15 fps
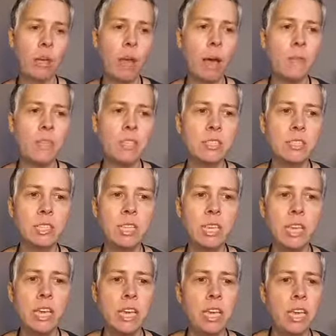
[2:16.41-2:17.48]

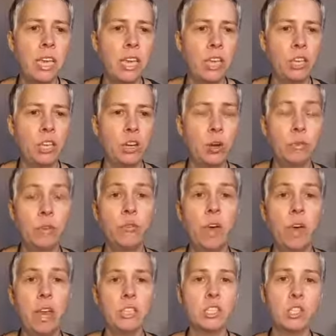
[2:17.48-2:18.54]
Obviously, you know, if you've
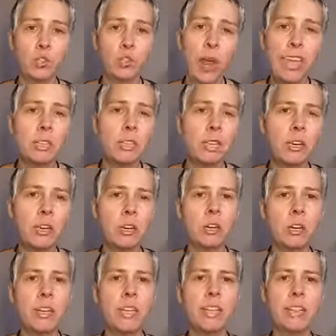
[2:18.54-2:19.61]
got a strangulated
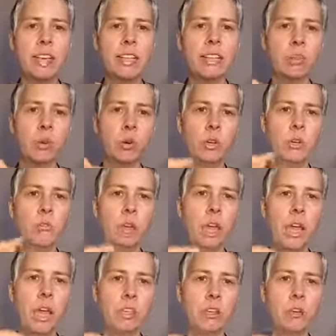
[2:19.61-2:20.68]
hernia, that's where you've
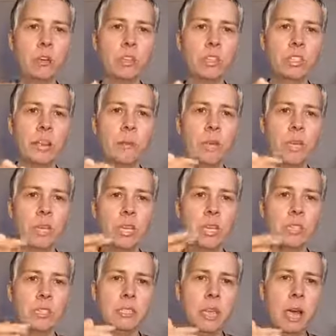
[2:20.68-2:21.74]
got, you know, your stomach
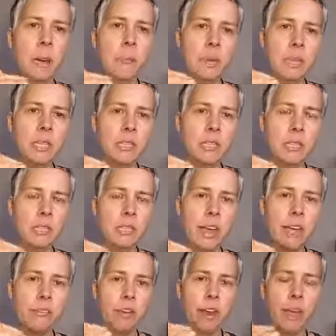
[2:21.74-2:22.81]
is up into the
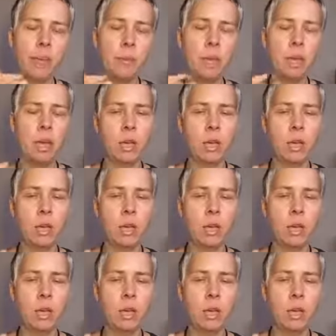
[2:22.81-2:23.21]
diaphragm.